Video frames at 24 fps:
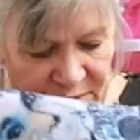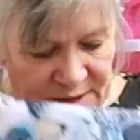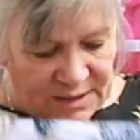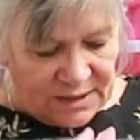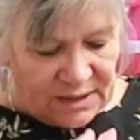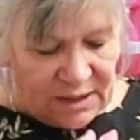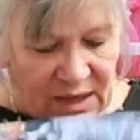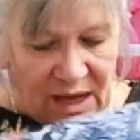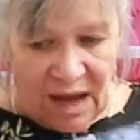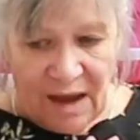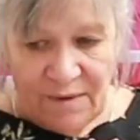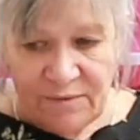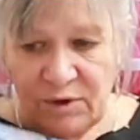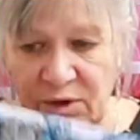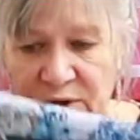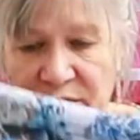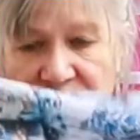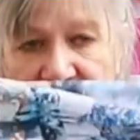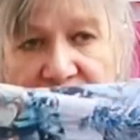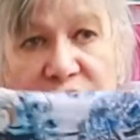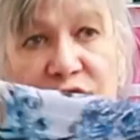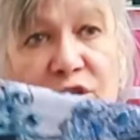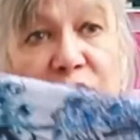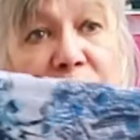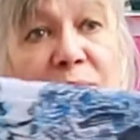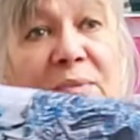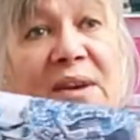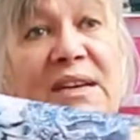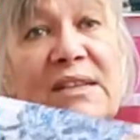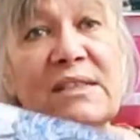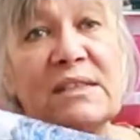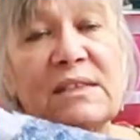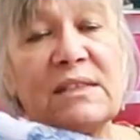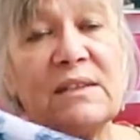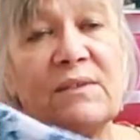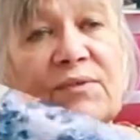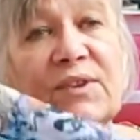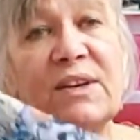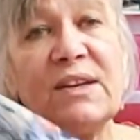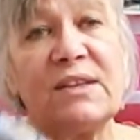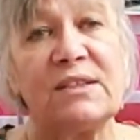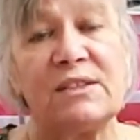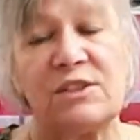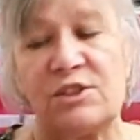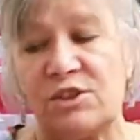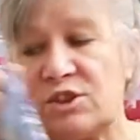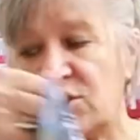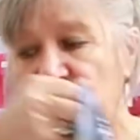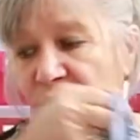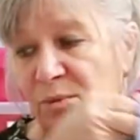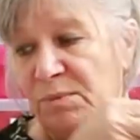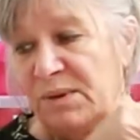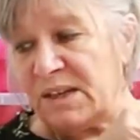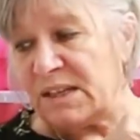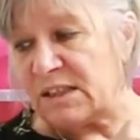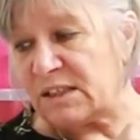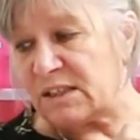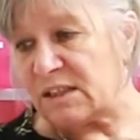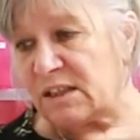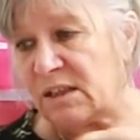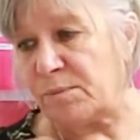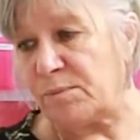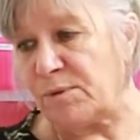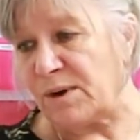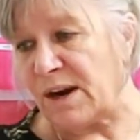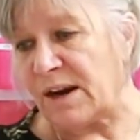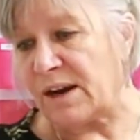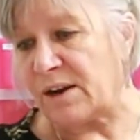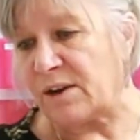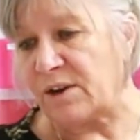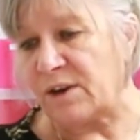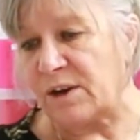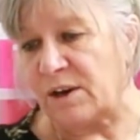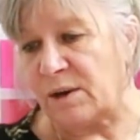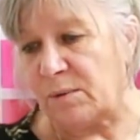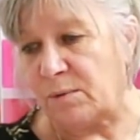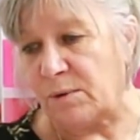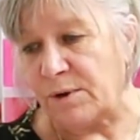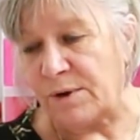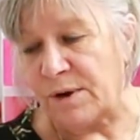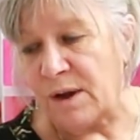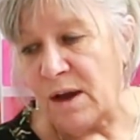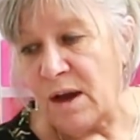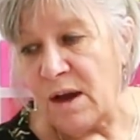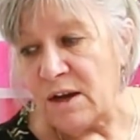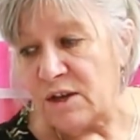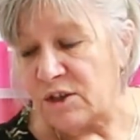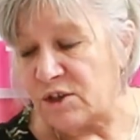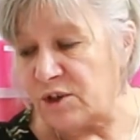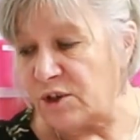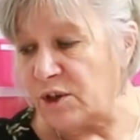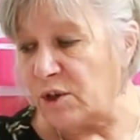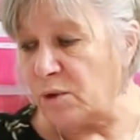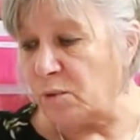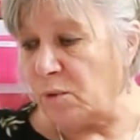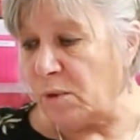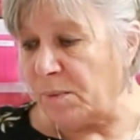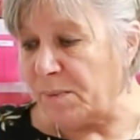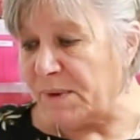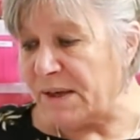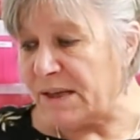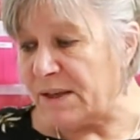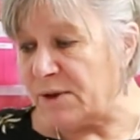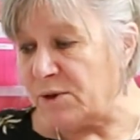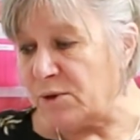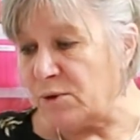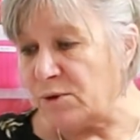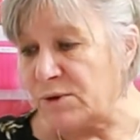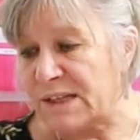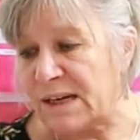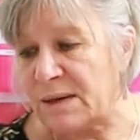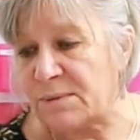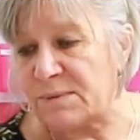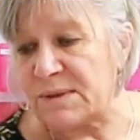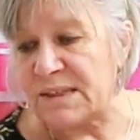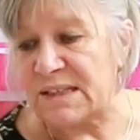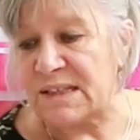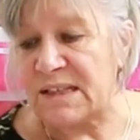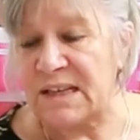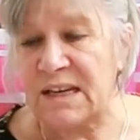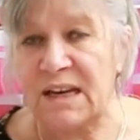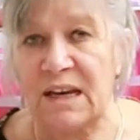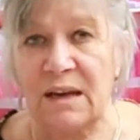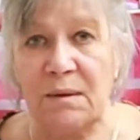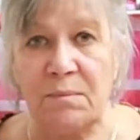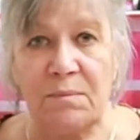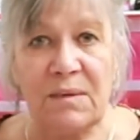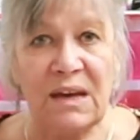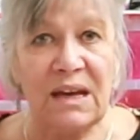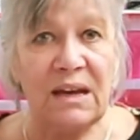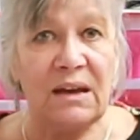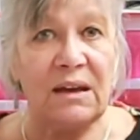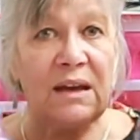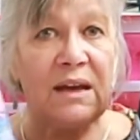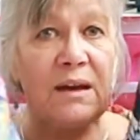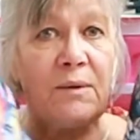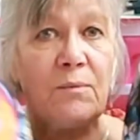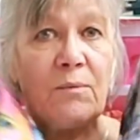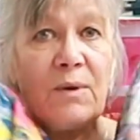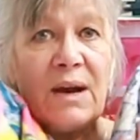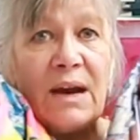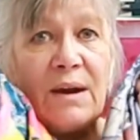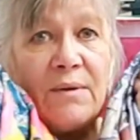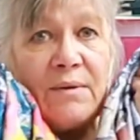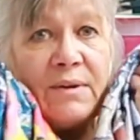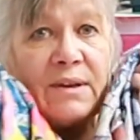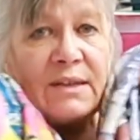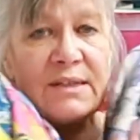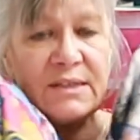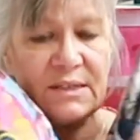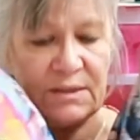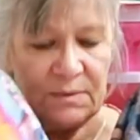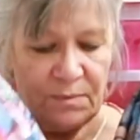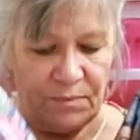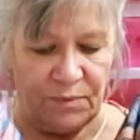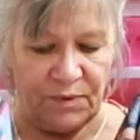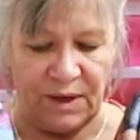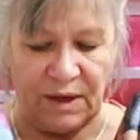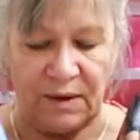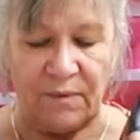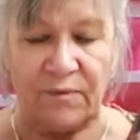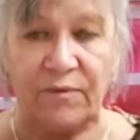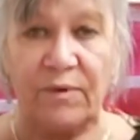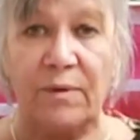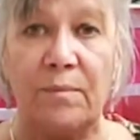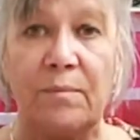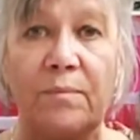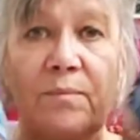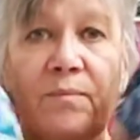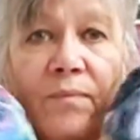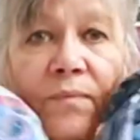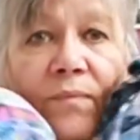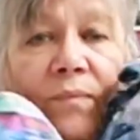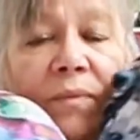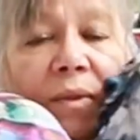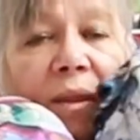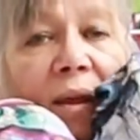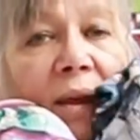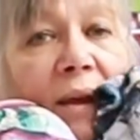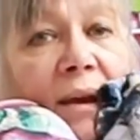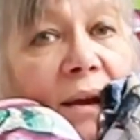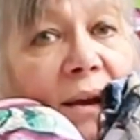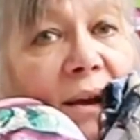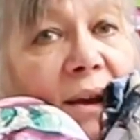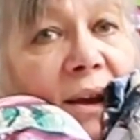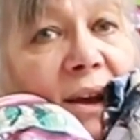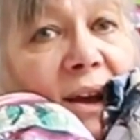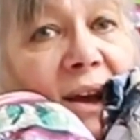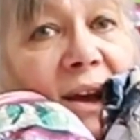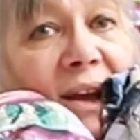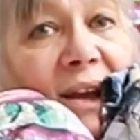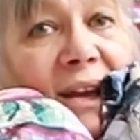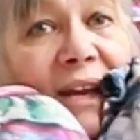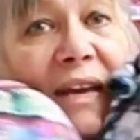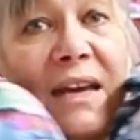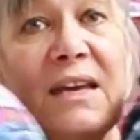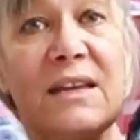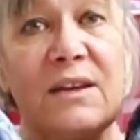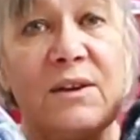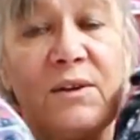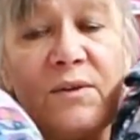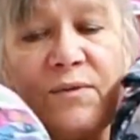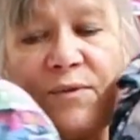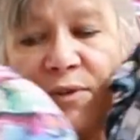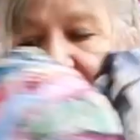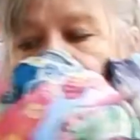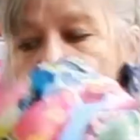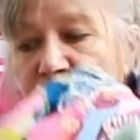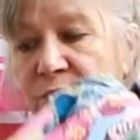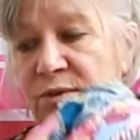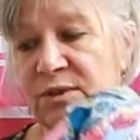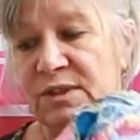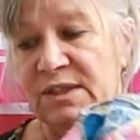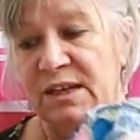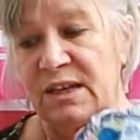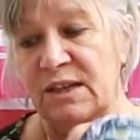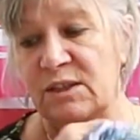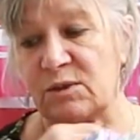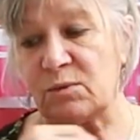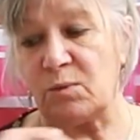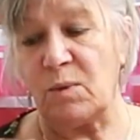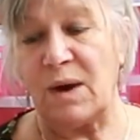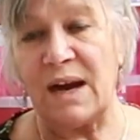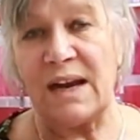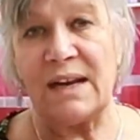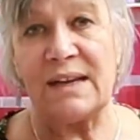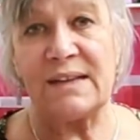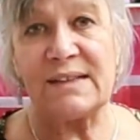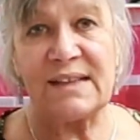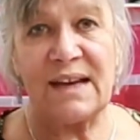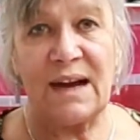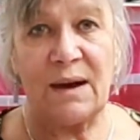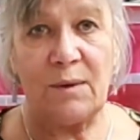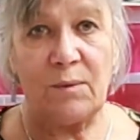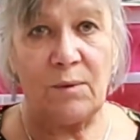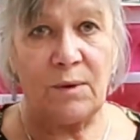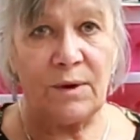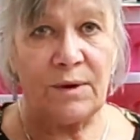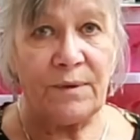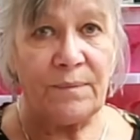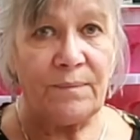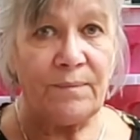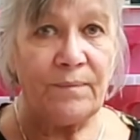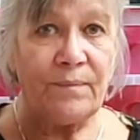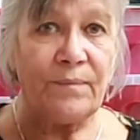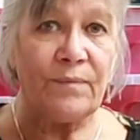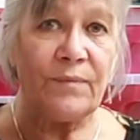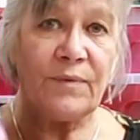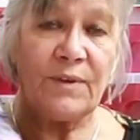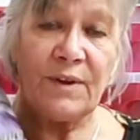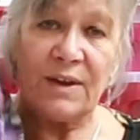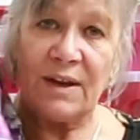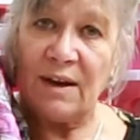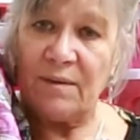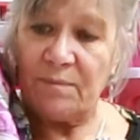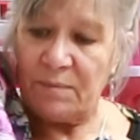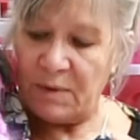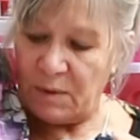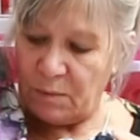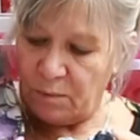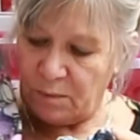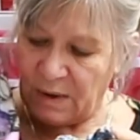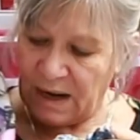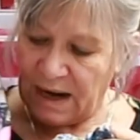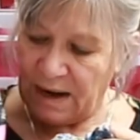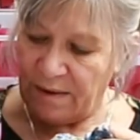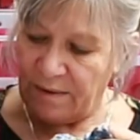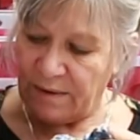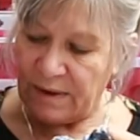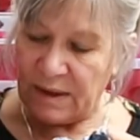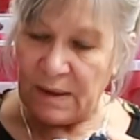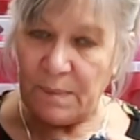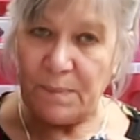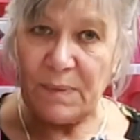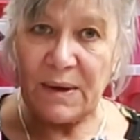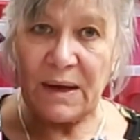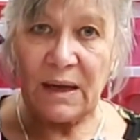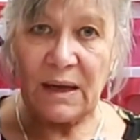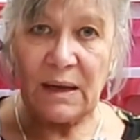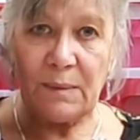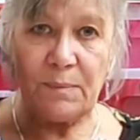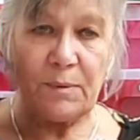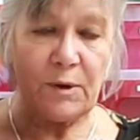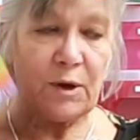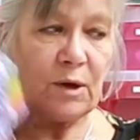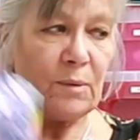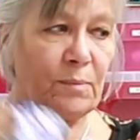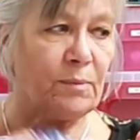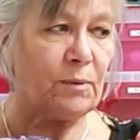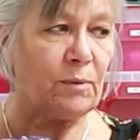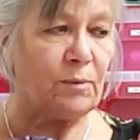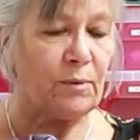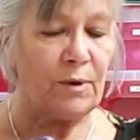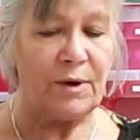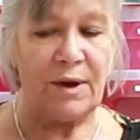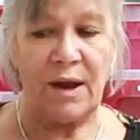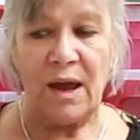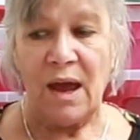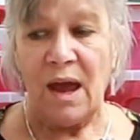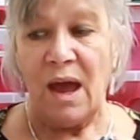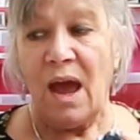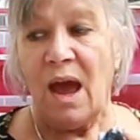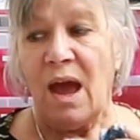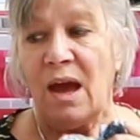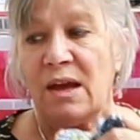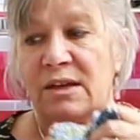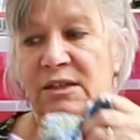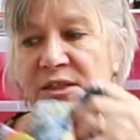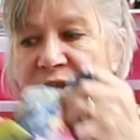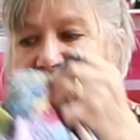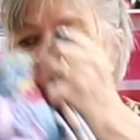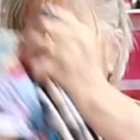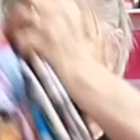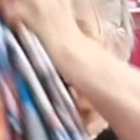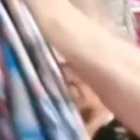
was, I've got 2 meters of this and 2 meters of the bright colour one. So you will be no doubt seeing me wearing something from in either of those, as well as that one that I've been wearing, the pinky purple one. So